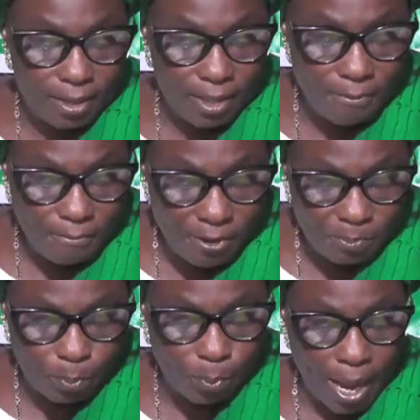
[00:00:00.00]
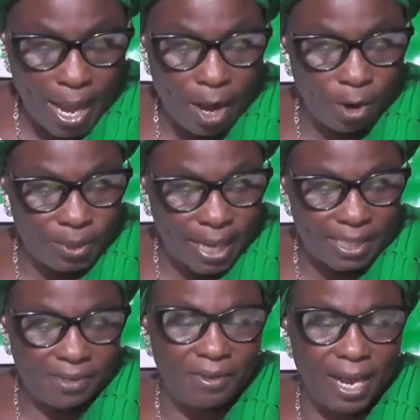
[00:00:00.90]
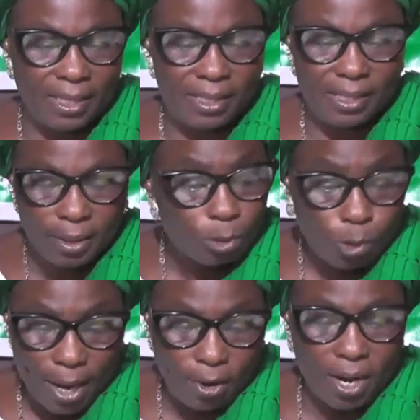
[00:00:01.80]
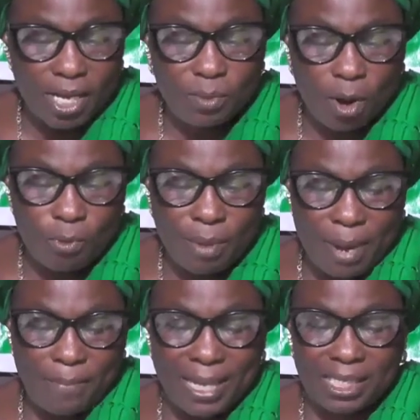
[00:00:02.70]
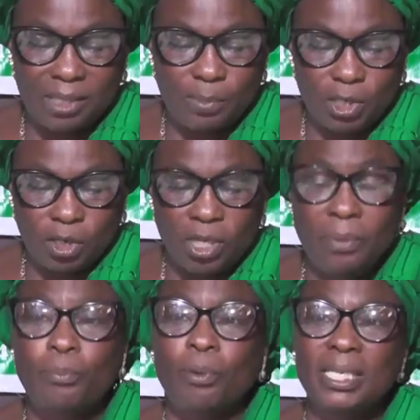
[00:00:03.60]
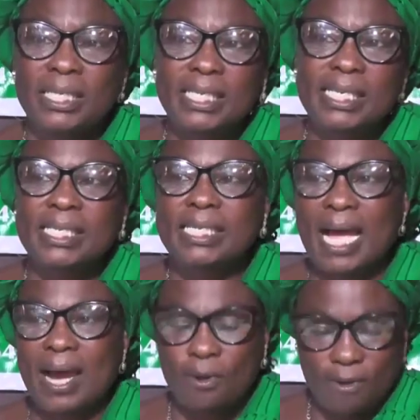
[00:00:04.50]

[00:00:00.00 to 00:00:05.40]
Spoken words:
The fifth objective is to encourage more women participation in politics and